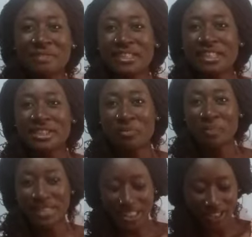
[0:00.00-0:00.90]
advantage of
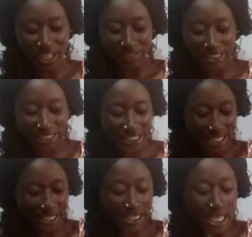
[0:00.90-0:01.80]
pattern drafting
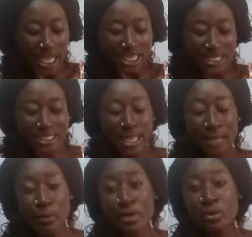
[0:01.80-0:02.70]
is it's
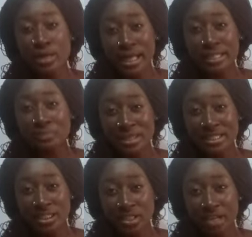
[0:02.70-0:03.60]
when you learn
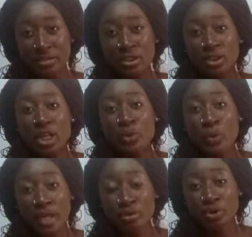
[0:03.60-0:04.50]
pattern drafting, not
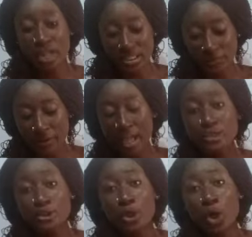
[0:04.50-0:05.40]
when you transfer
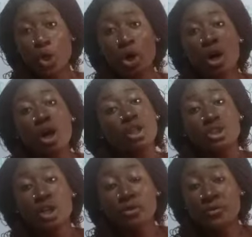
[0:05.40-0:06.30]

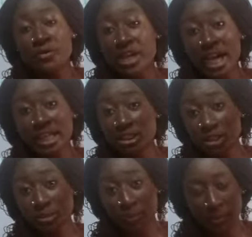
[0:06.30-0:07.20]
your freehand
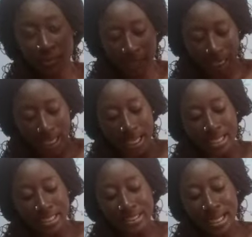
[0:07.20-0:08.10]
on paper,
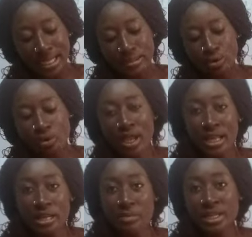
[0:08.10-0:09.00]
is that you
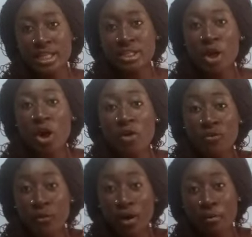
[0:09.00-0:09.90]
eliminate all
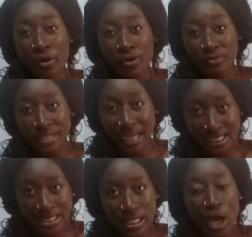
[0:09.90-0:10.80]
form of
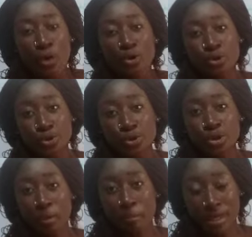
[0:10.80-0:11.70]
that through
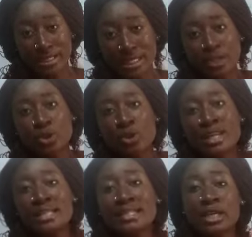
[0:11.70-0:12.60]
your pattern. So
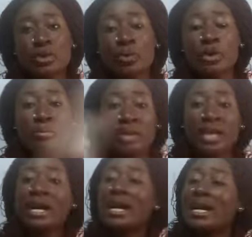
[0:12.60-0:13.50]
let's say you want to
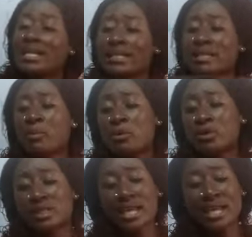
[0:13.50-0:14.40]
make a simple
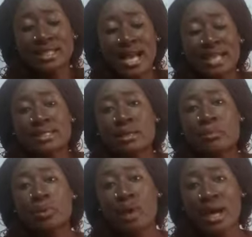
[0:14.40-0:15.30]
skirt as
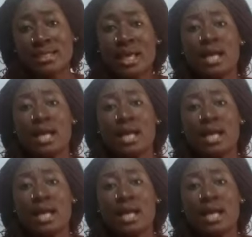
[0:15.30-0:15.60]
simple as